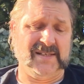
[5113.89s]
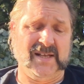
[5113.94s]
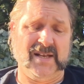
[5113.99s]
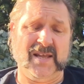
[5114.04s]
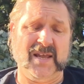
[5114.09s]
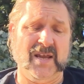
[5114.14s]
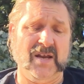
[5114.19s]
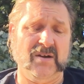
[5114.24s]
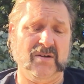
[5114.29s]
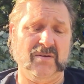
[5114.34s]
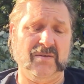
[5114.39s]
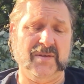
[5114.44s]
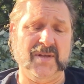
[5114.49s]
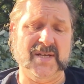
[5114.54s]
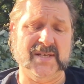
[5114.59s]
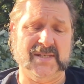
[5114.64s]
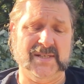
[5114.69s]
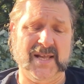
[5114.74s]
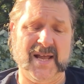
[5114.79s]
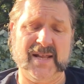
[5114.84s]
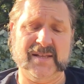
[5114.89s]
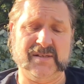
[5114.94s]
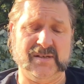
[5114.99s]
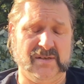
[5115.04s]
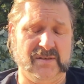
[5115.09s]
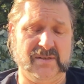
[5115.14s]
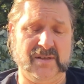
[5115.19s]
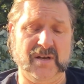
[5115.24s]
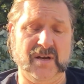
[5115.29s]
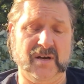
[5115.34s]
And here, these
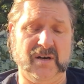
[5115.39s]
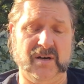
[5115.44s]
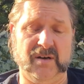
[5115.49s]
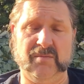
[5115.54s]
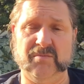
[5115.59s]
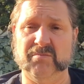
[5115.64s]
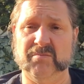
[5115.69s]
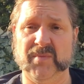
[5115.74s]
lenses, they are